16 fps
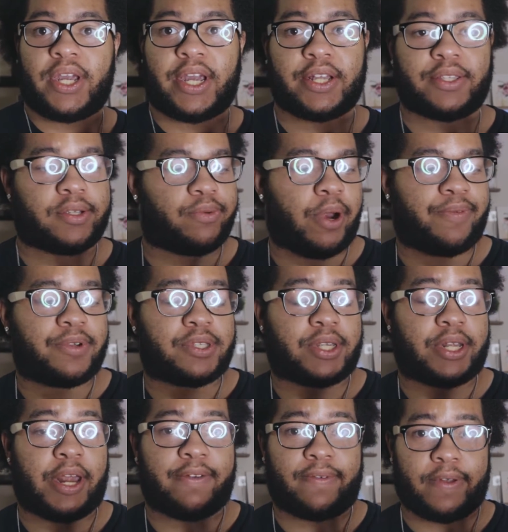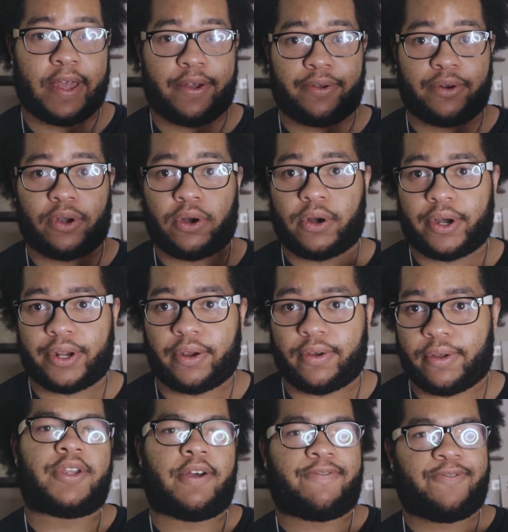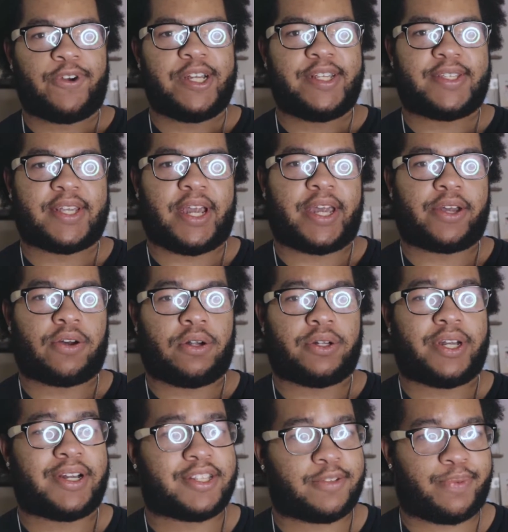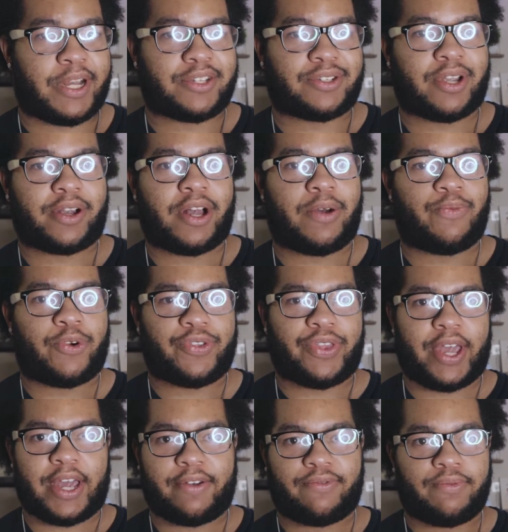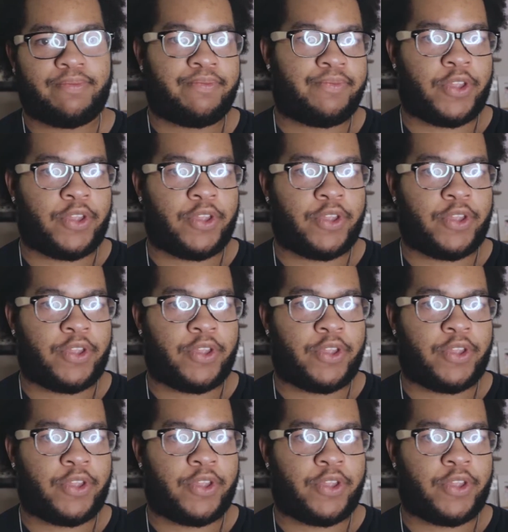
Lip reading: it's a reference that I found on a free site called unsplash.com where they have